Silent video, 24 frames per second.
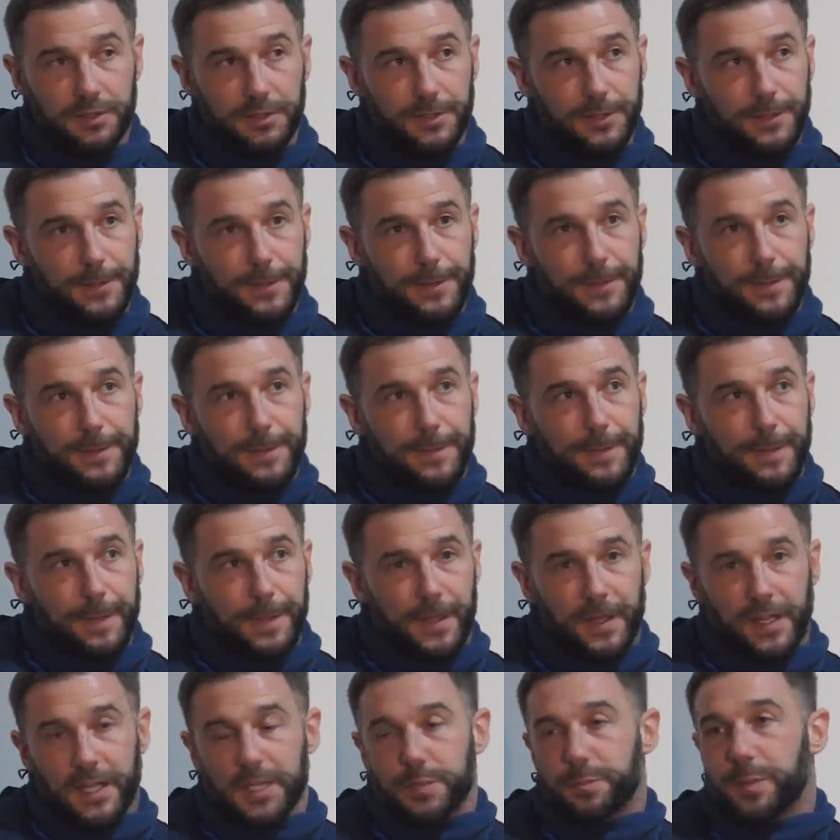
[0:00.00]
Yeah.
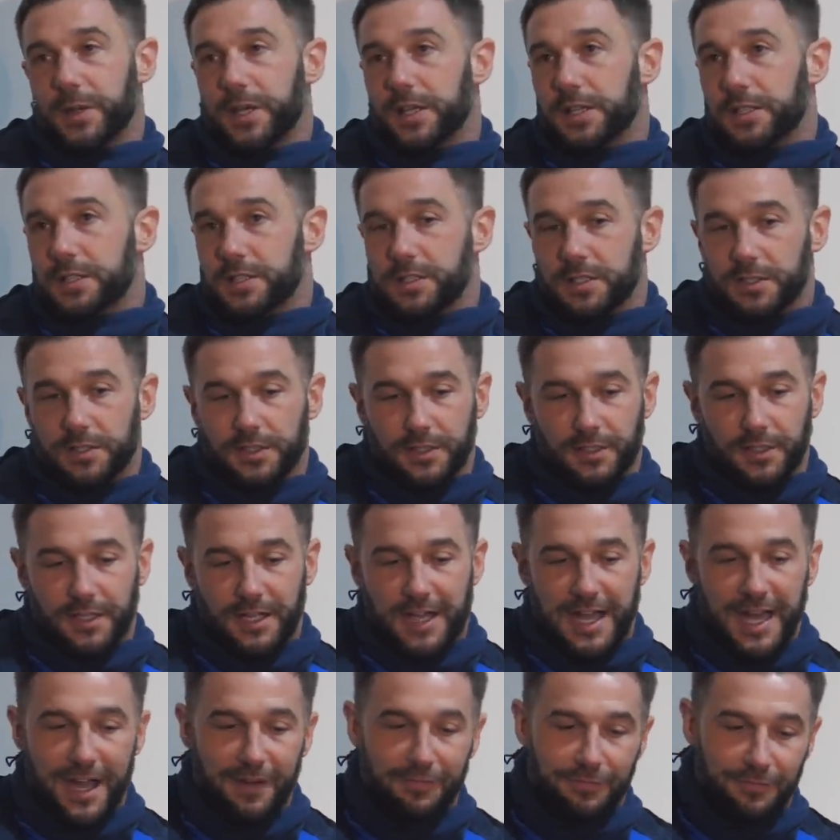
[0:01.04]
The next bit is
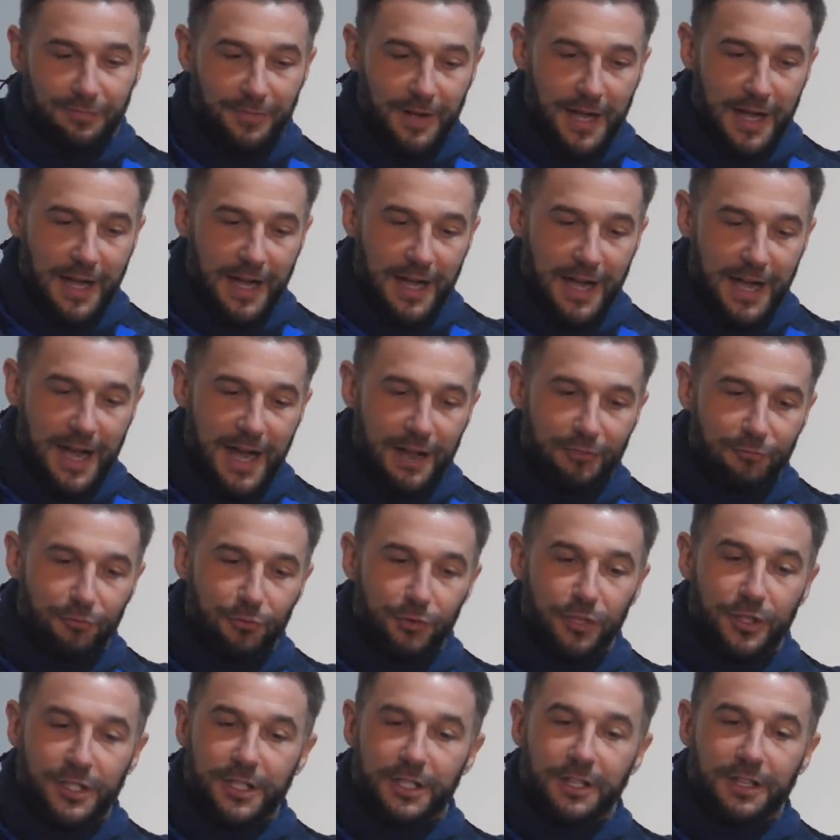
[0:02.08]
I've I
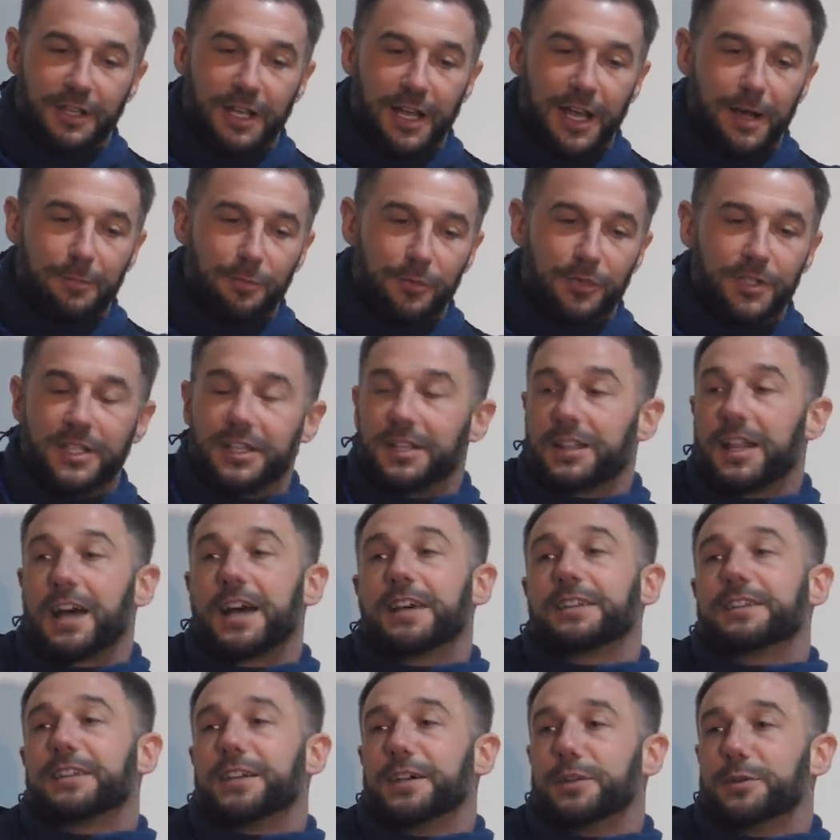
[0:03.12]
really gl- I'm really
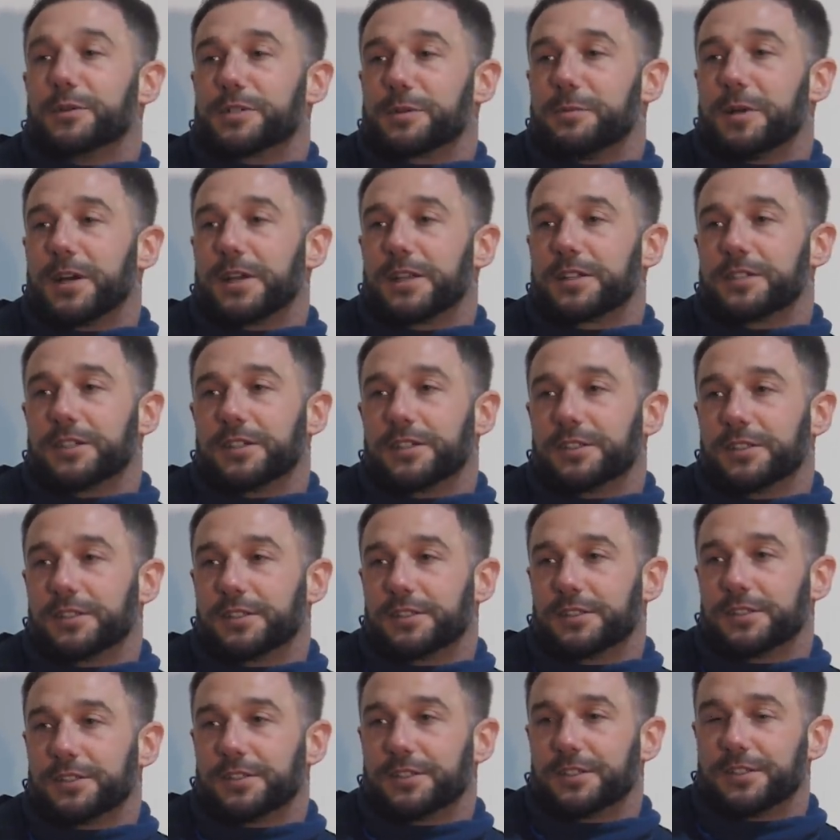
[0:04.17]
glad now as a manager
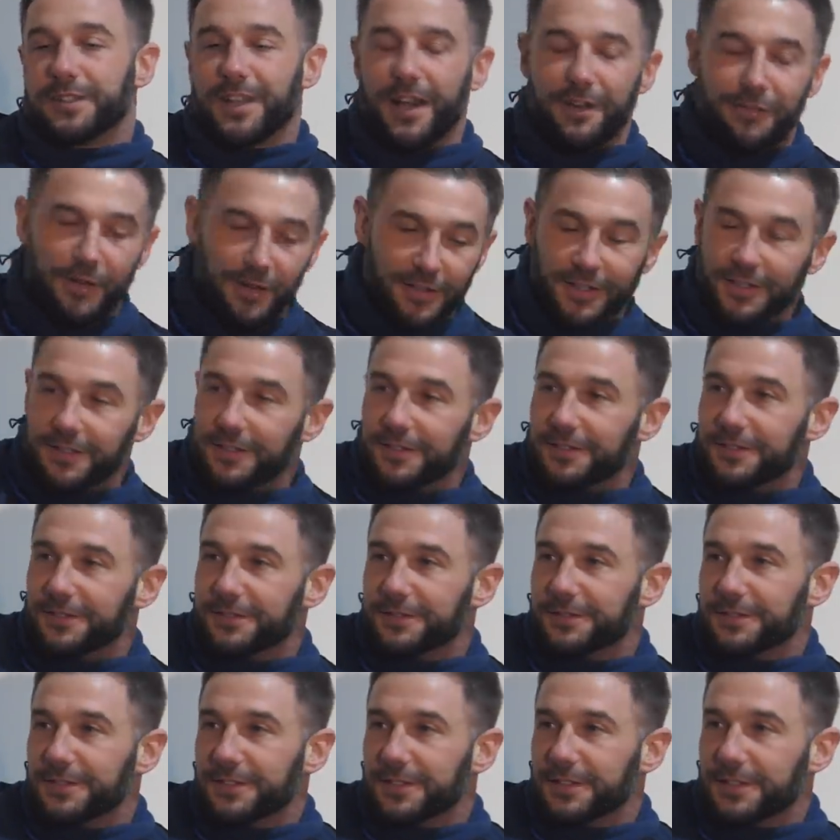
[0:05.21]
it, that I've yeah. had it.
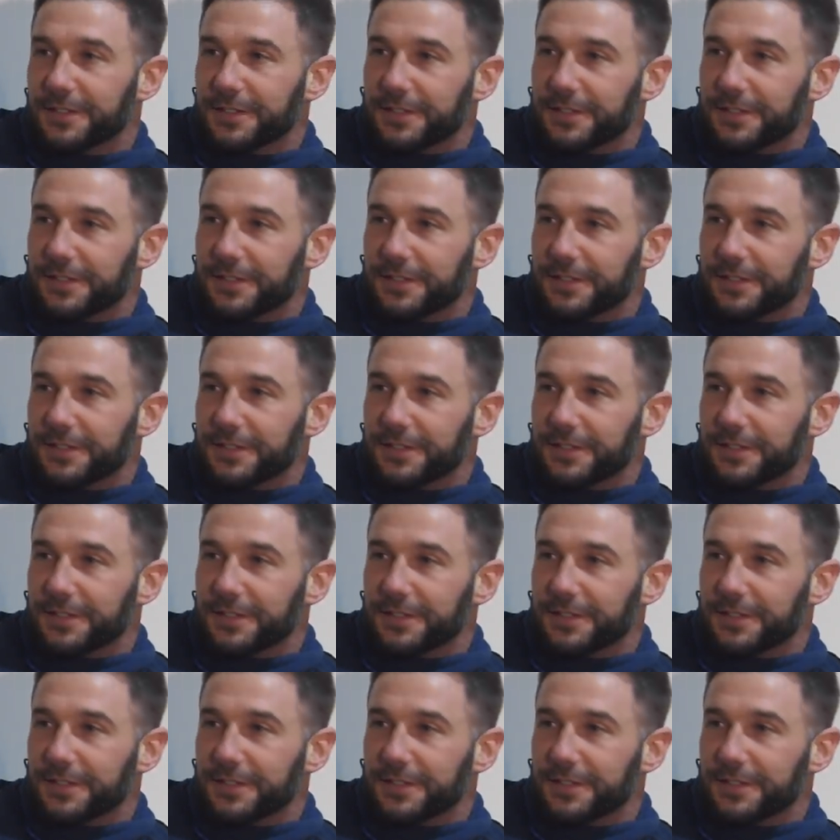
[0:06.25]
Mm.